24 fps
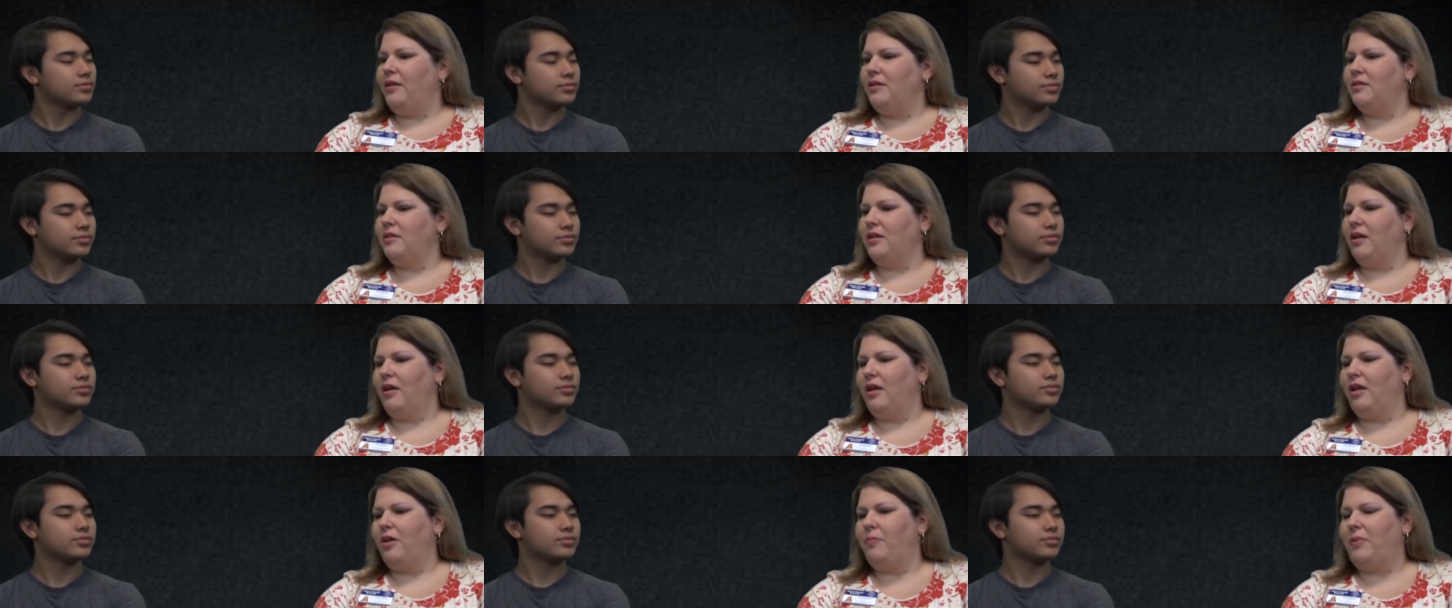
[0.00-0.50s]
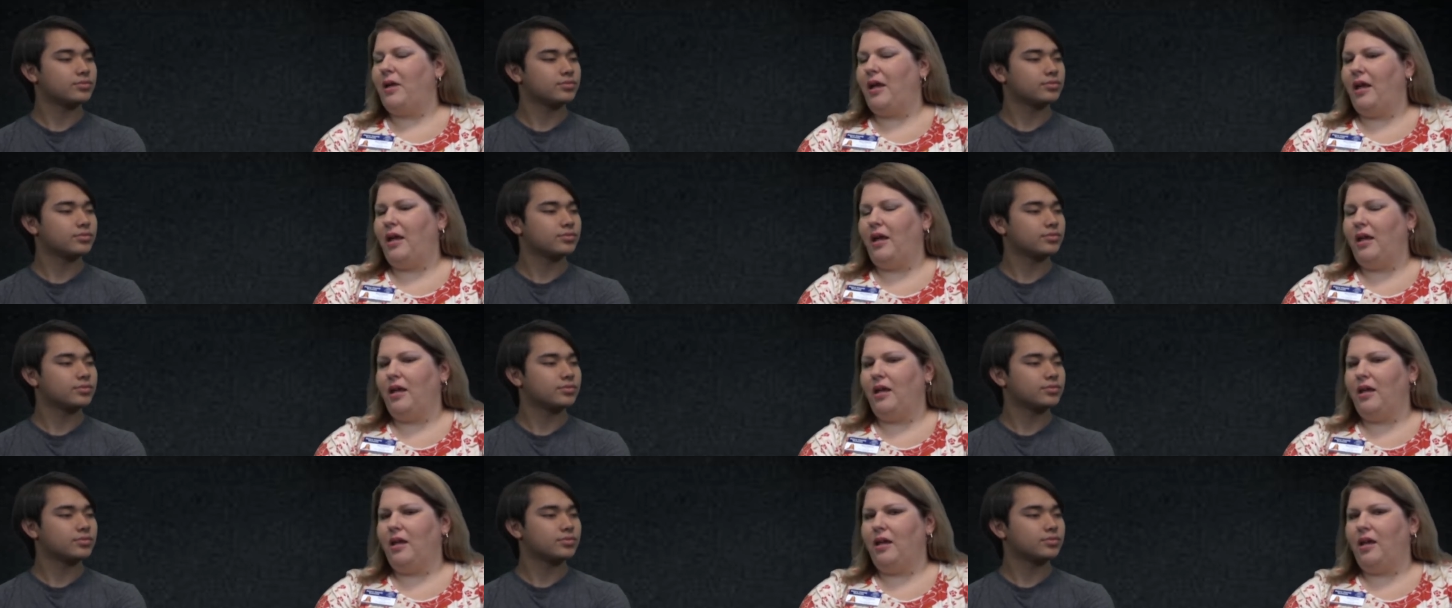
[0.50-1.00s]
Speaker 1: the time,
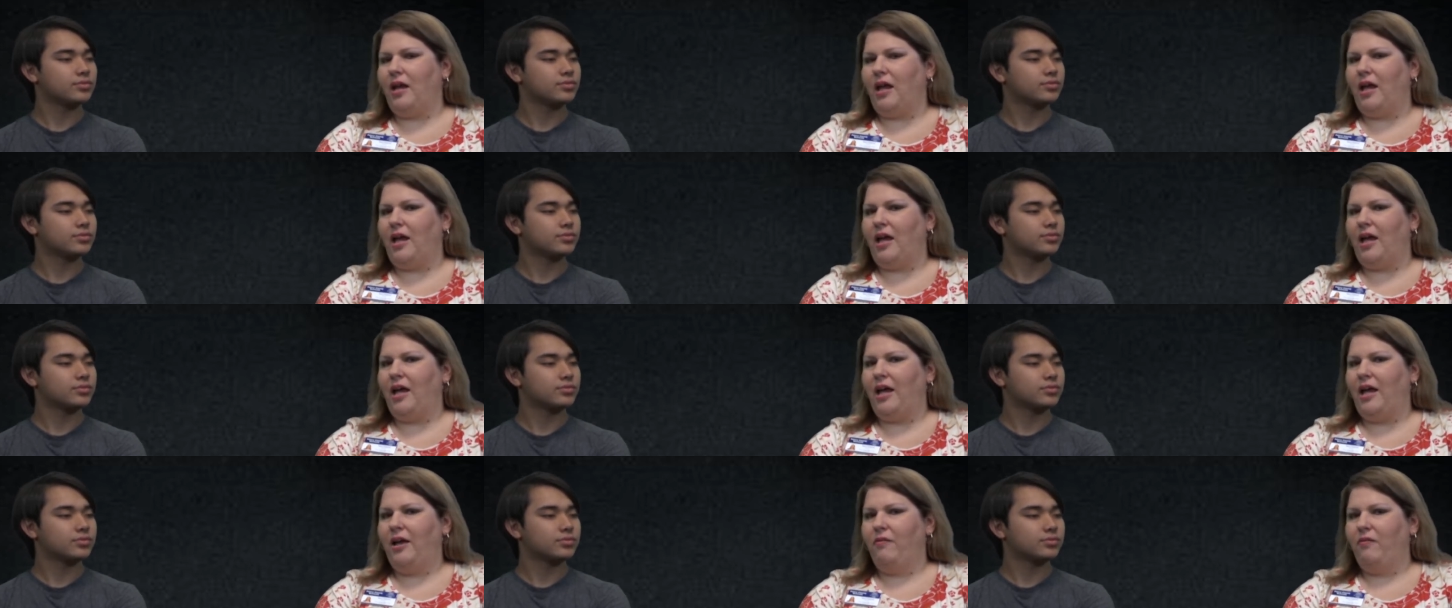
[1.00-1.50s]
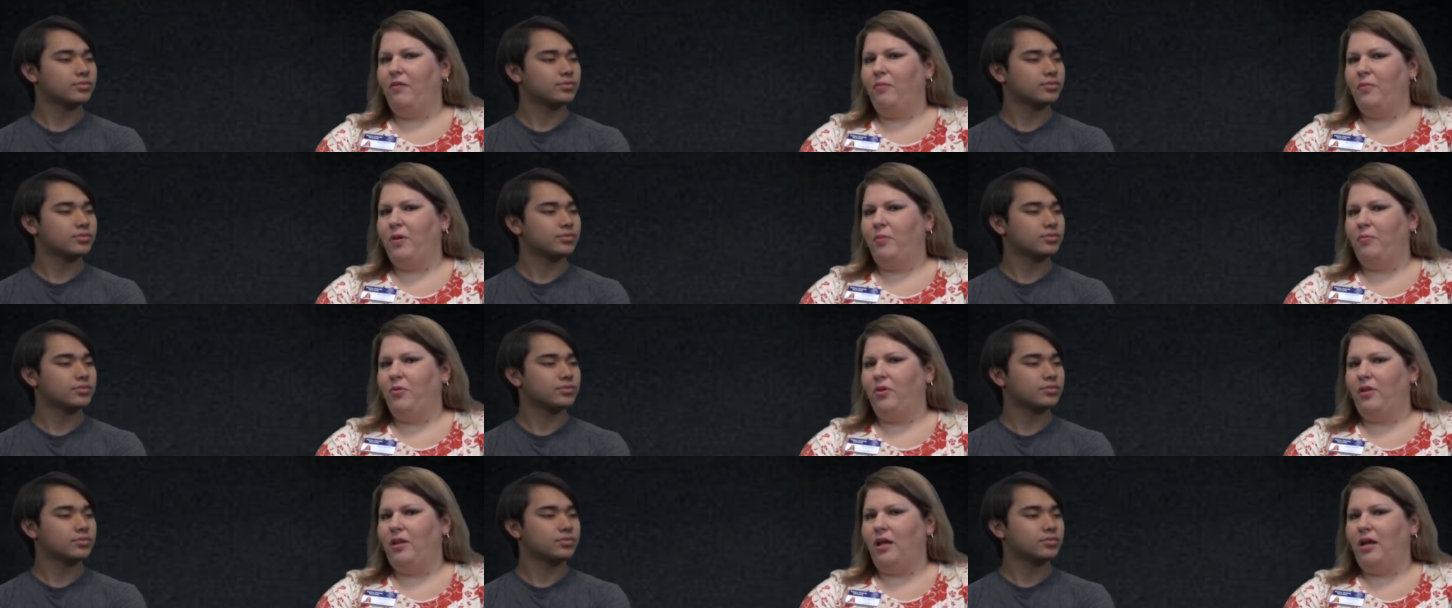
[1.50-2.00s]
and I
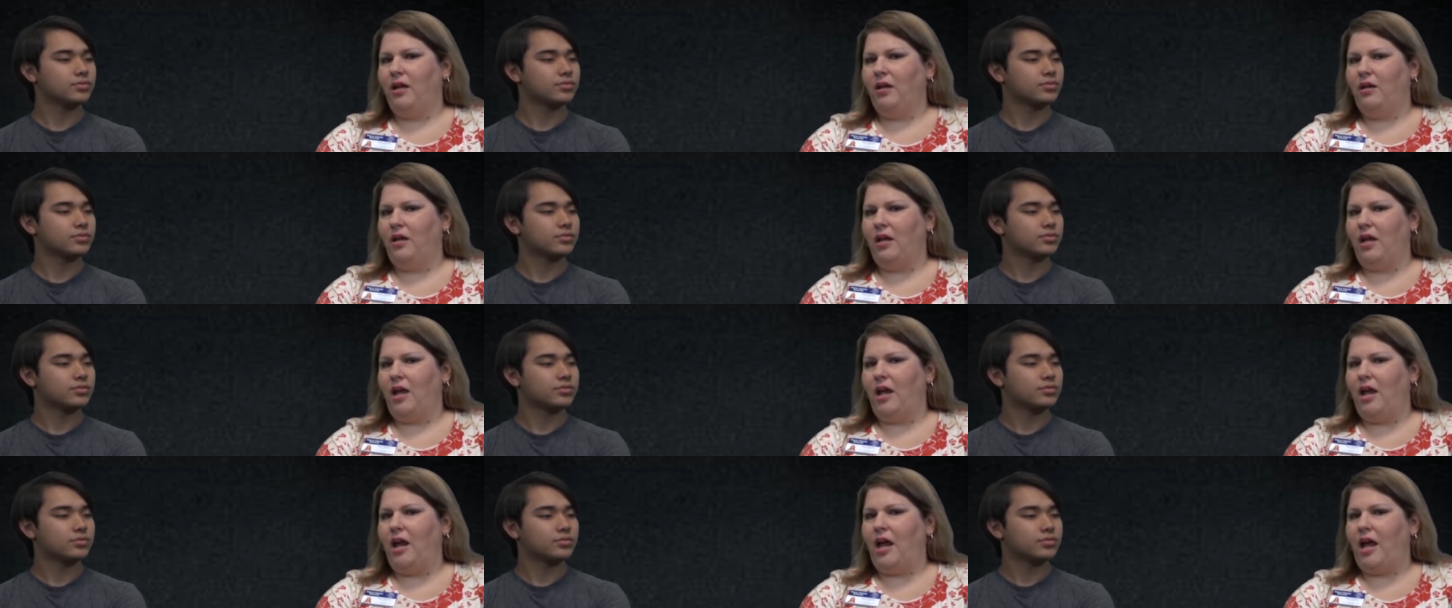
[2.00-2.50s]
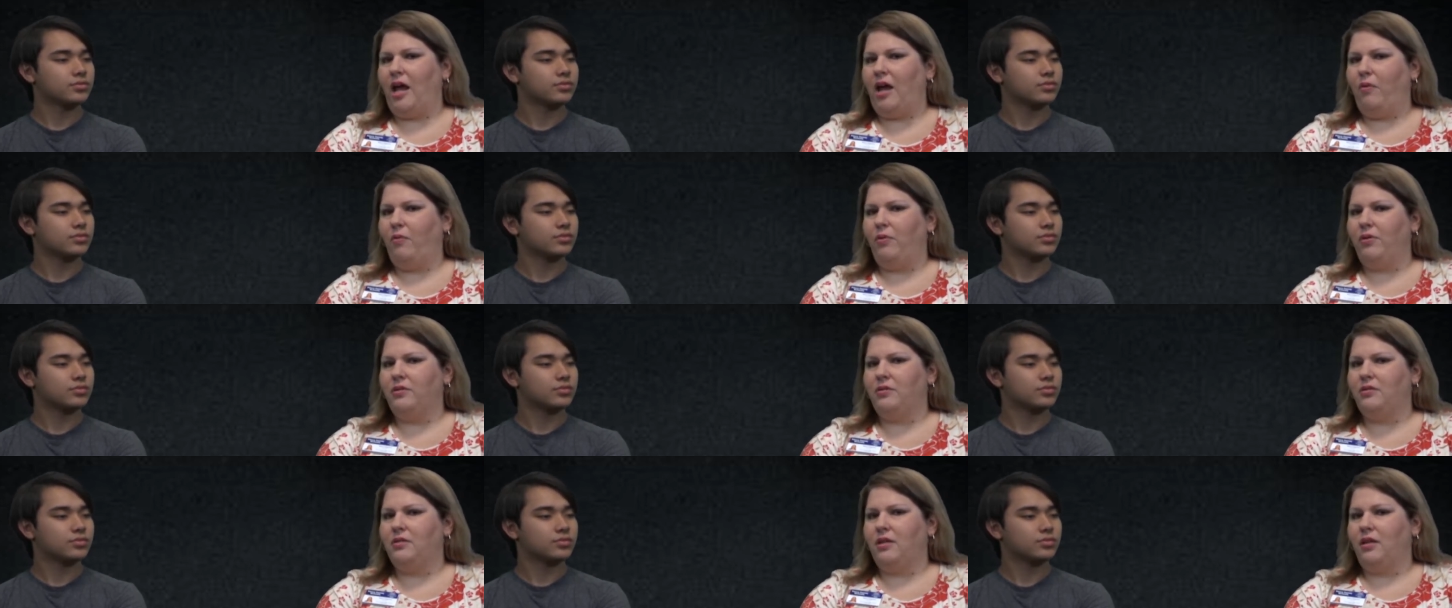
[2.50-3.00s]
remember that day I
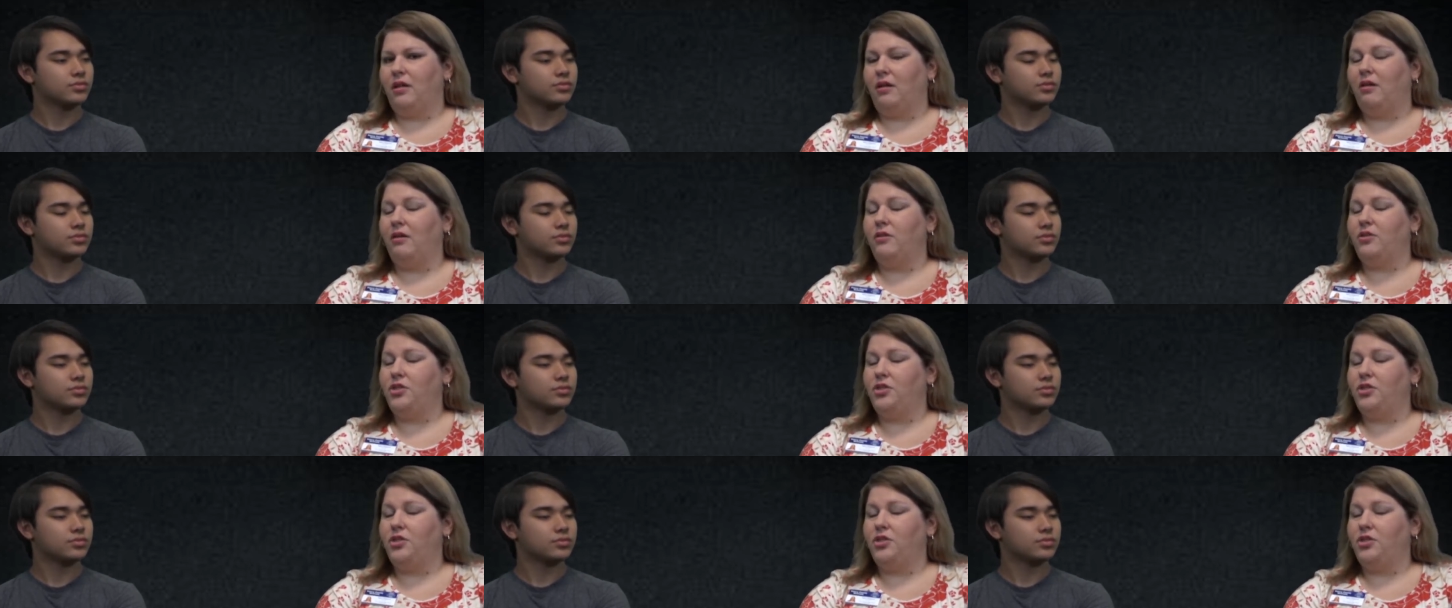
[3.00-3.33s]
was in a